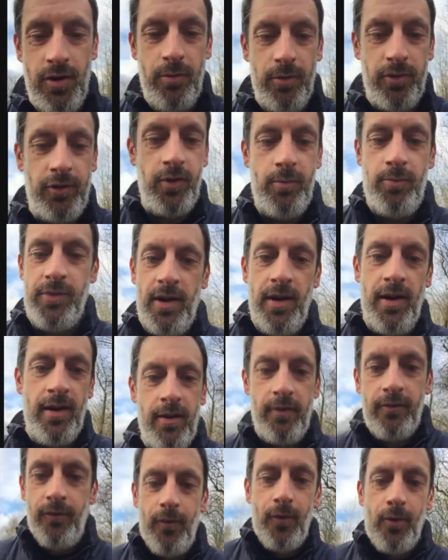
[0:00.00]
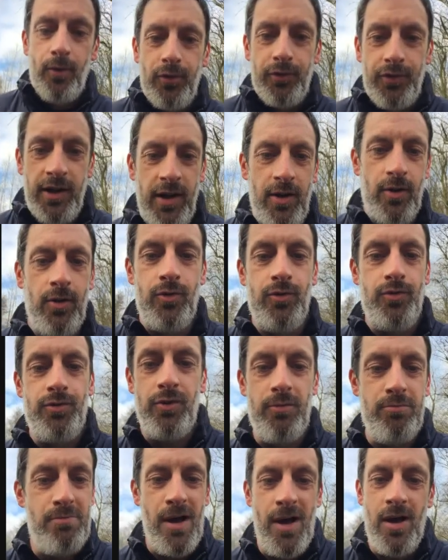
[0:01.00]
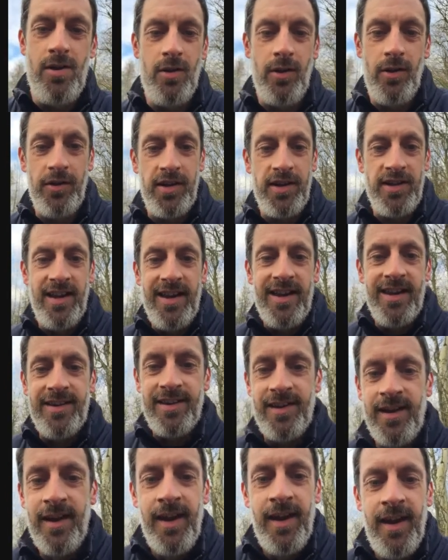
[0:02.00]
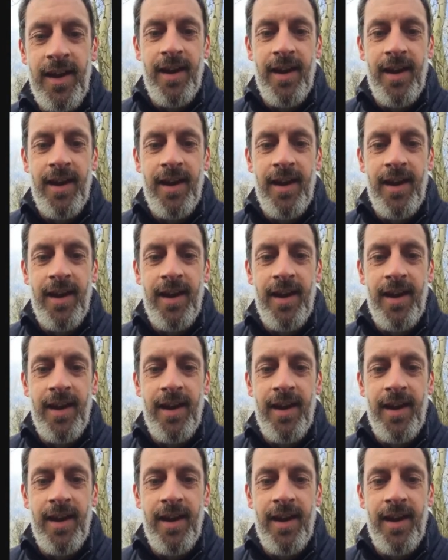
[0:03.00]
It was something like 1,400 miles he did